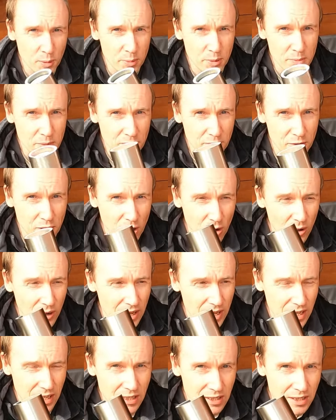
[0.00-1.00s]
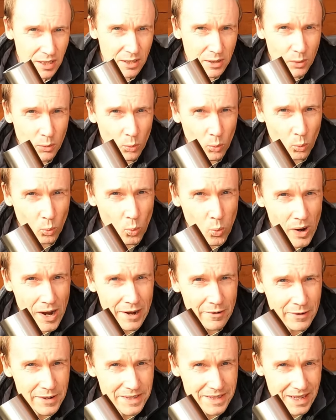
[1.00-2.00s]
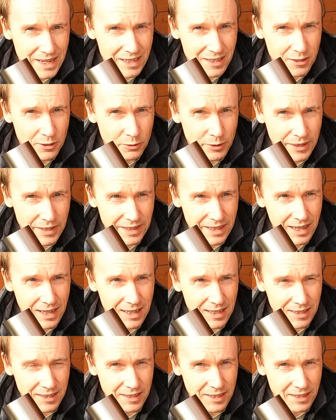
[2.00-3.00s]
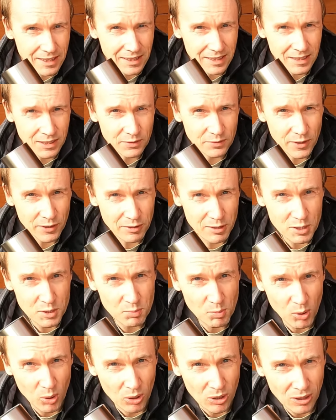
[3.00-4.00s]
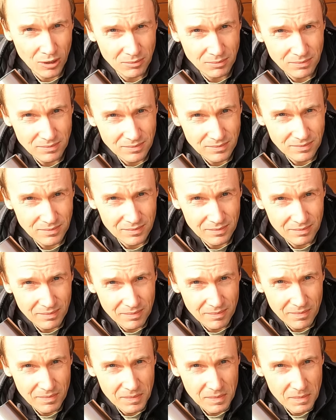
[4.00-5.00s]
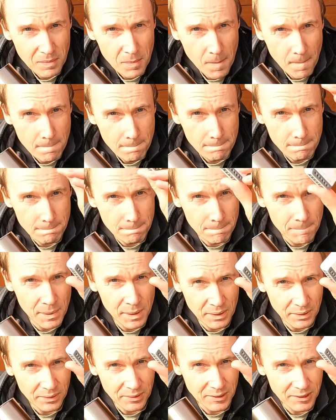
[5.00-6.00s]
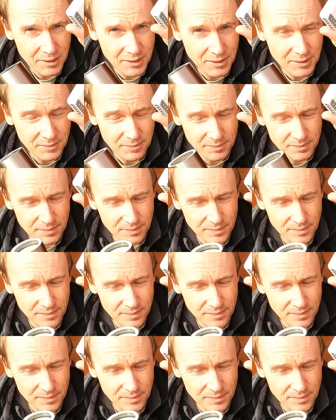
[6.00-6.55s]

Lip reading: problem you've got is, where is that going to hide? It's very small, but